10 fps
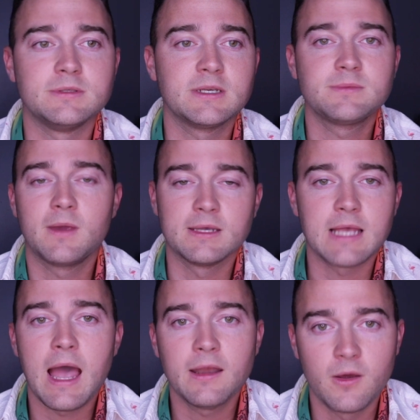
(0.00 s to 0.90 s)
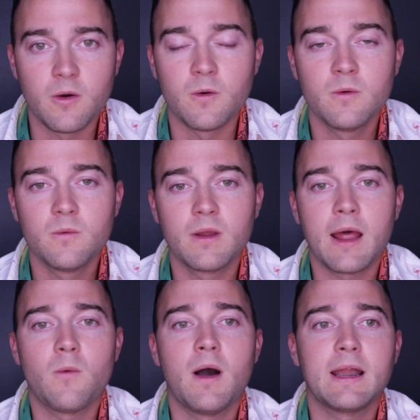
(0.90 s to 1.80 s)
and just because I know what
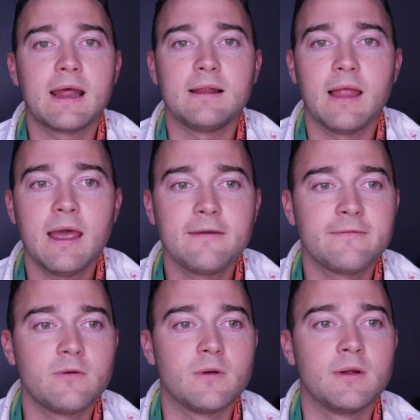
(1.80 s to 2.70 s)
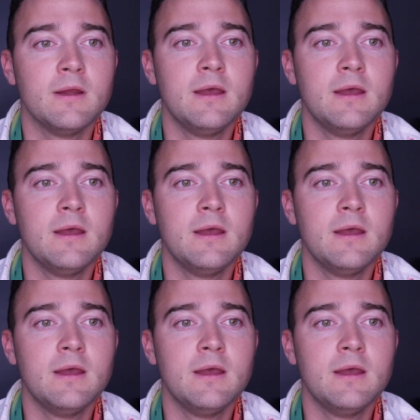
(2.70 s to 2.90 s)
I want out of life or